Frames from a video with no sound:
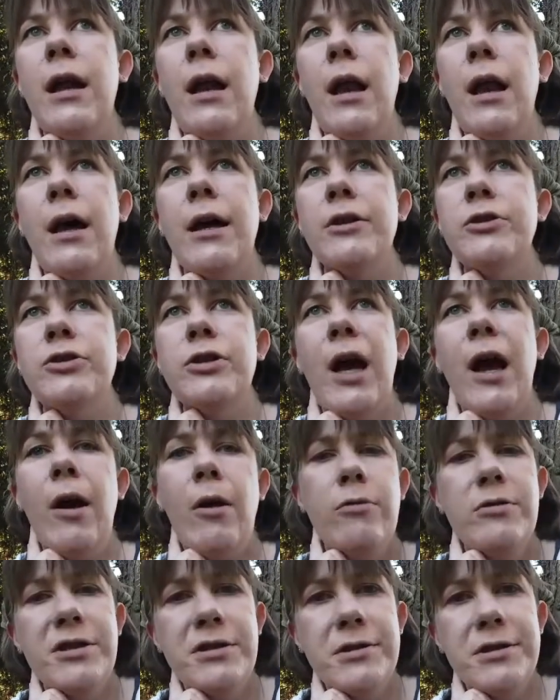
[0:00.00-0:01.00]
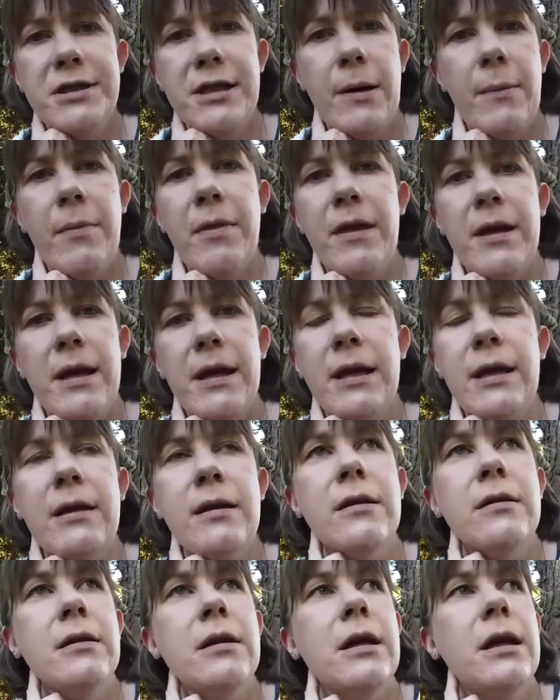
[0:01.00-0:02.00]
a large house or
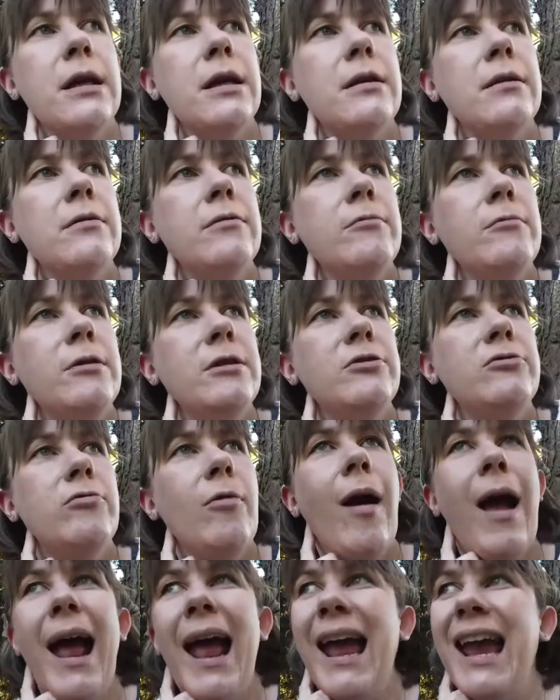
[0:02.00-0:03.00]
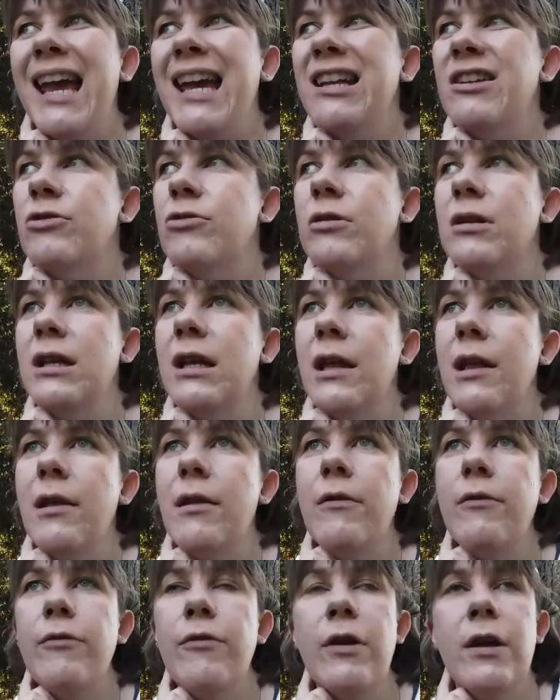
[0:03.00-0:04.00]
something, and we try to
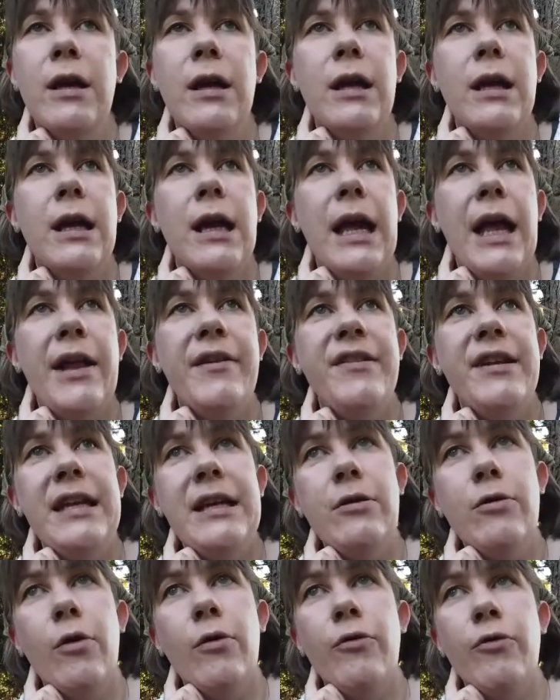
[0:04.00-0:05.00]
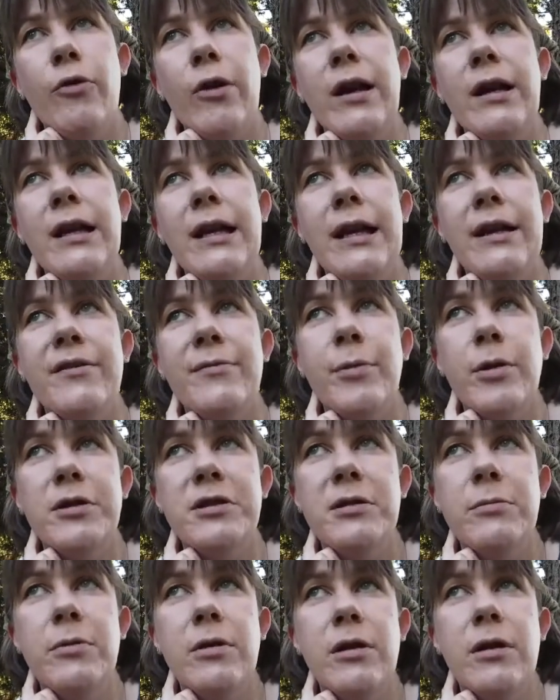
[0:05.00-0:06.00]
live as eco-friendly as
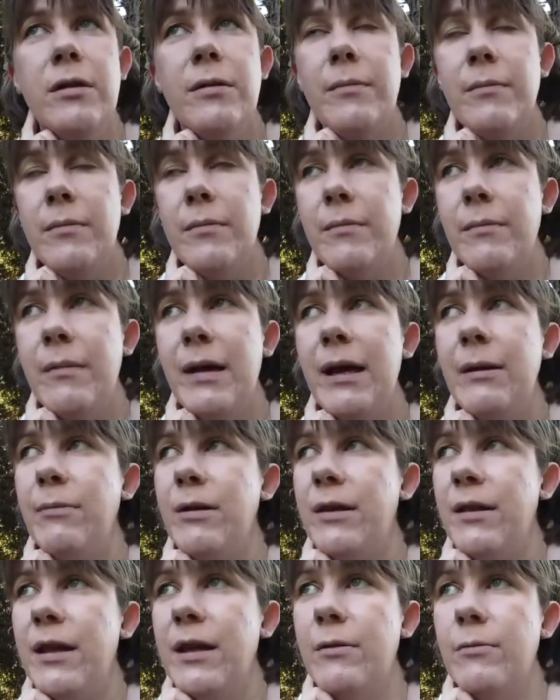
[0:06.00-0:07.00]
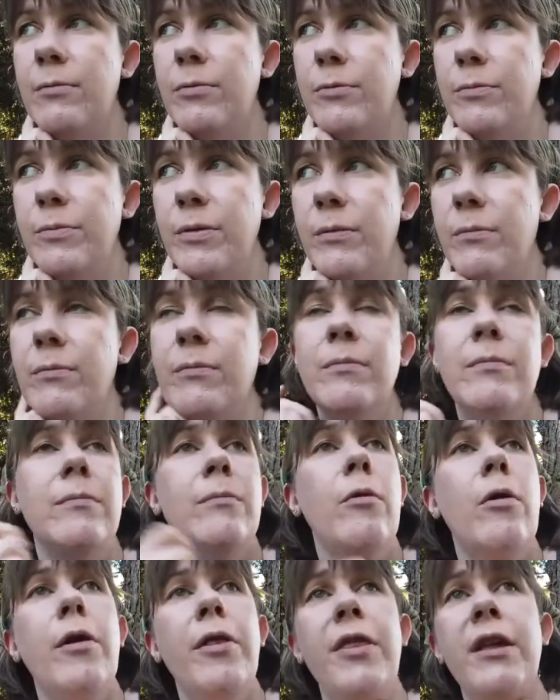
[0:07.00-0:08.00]
possible. Maybe there would be
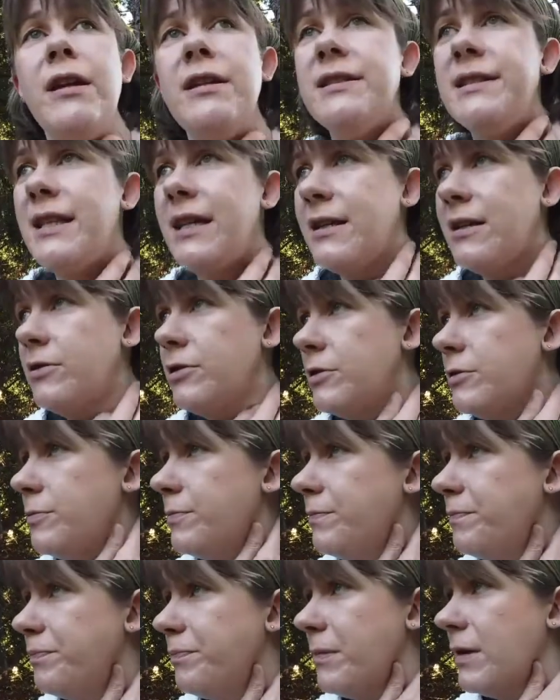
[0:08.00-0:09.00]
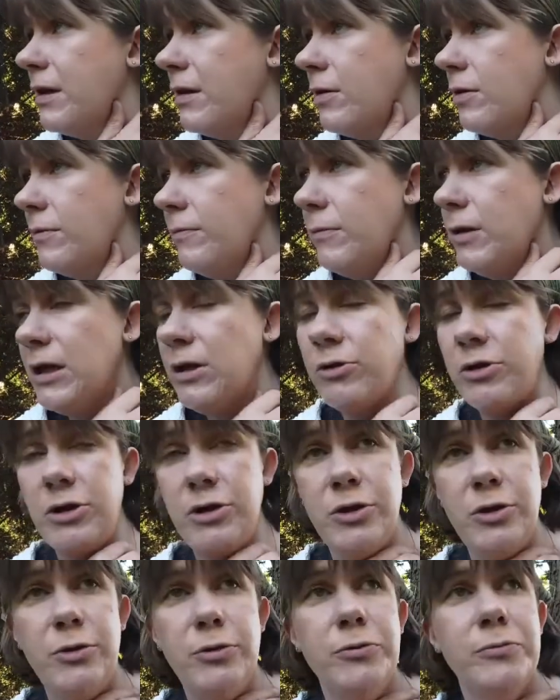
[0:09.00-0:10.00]
more things that we could
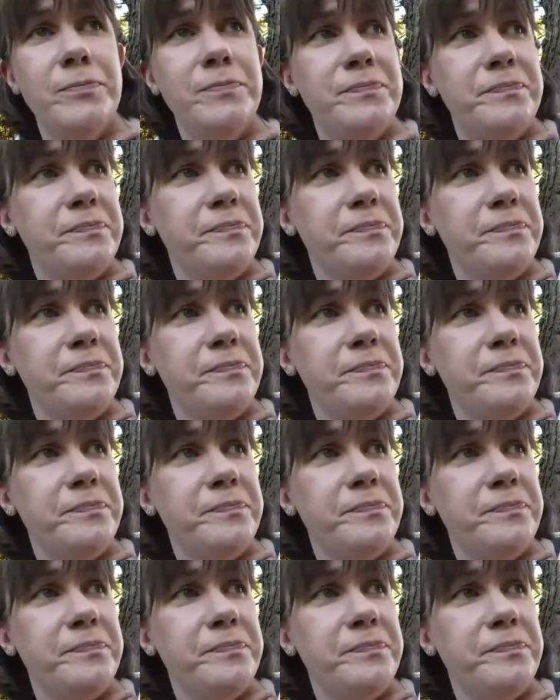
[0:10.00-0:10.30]
do,